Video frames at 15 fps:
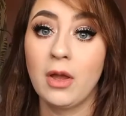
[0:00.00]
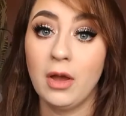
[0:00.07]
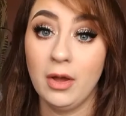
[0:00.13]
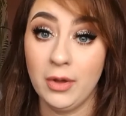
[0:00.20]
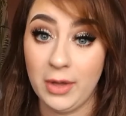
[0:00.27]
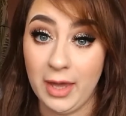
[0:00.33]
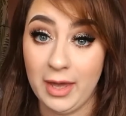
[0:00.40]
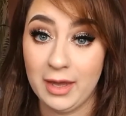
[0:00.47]

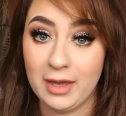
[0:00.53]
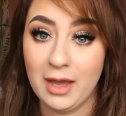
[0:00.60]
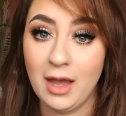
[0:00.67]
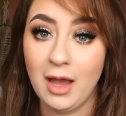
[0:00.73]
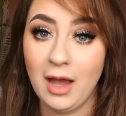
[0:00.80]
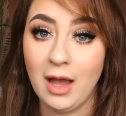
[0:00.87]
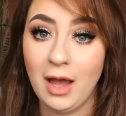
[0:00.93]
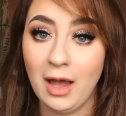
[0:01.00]
Okay,
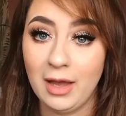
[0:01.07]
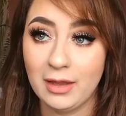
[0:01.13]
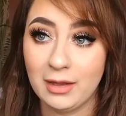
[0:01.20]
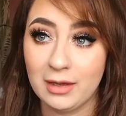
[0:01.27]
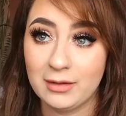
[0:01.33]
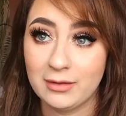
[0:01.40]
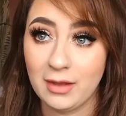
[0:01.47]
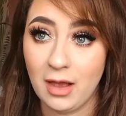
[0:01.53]

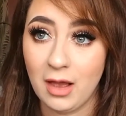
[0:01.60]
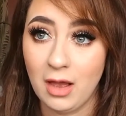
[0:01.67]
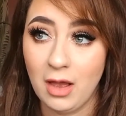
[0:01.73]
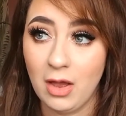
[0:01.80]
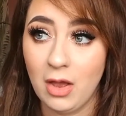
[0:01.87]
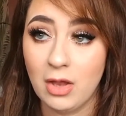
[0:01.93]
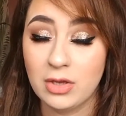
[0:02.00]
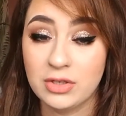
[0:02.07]
highlighter.
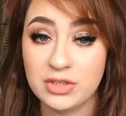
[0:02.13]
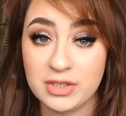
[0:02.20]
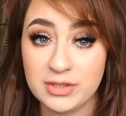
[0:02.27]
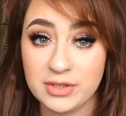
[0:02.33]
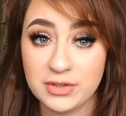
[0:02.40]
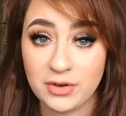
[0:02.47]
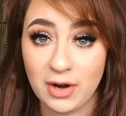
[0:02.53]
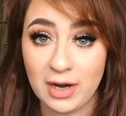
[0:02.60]

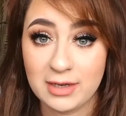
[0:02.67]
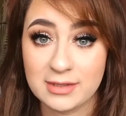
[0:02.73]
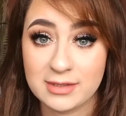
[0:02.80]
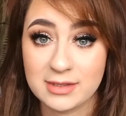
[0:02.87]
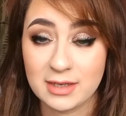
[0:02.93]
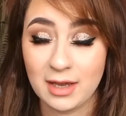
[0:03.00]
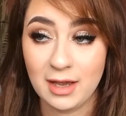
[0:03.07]
Jesus Christ.